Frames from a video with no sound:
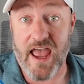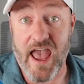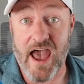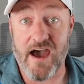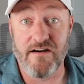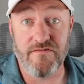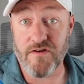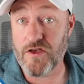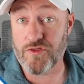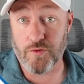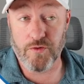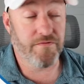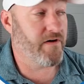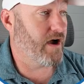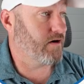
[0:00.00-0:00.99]
I have
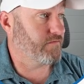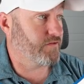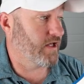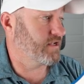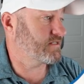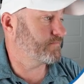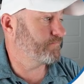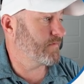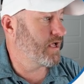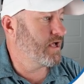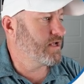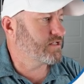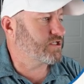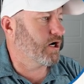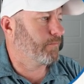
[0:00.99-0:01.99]
through Fireflies.
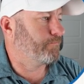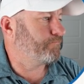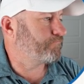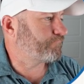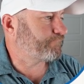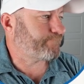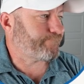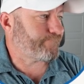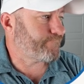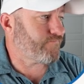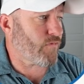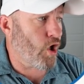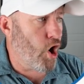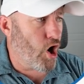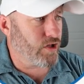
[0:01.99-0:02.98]
So
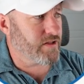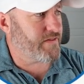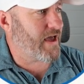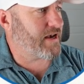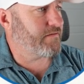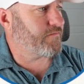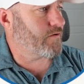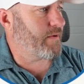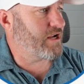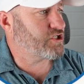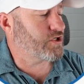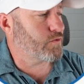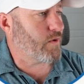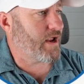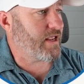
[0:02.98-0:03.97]
all of that
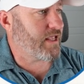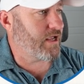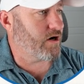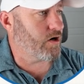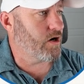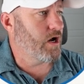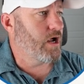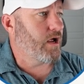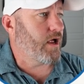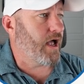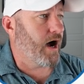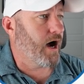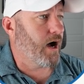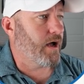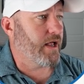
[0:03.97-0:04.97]
information right here
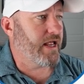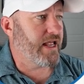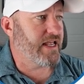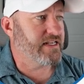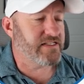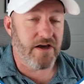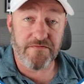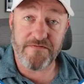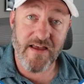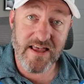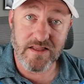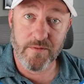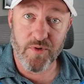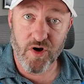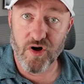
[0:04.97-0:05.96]
uh, is
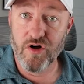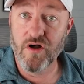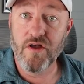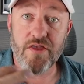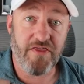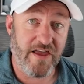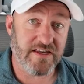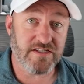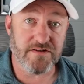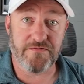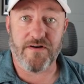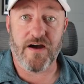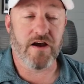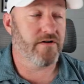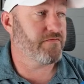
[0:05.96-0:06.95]
available thanks to
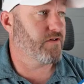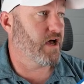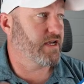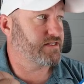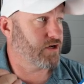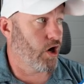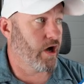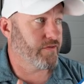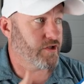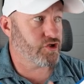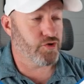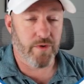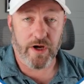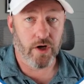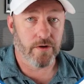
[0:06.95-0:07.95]
Fireflies on the
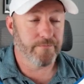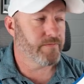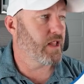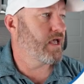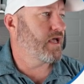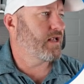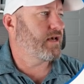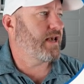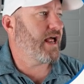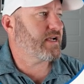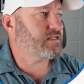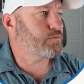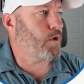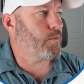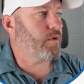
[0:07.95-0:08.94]
trigger.
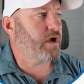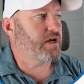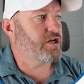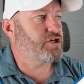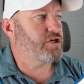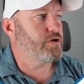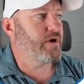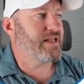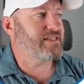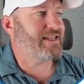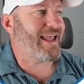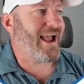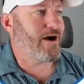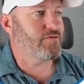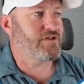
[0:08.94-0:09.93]
Next, what we're going to do is
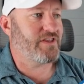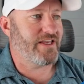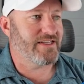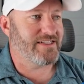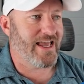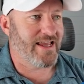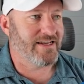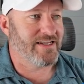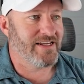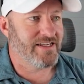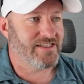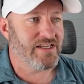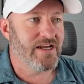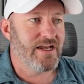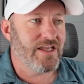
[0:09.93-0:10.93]
count the
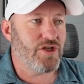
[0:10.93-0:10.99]
attendees.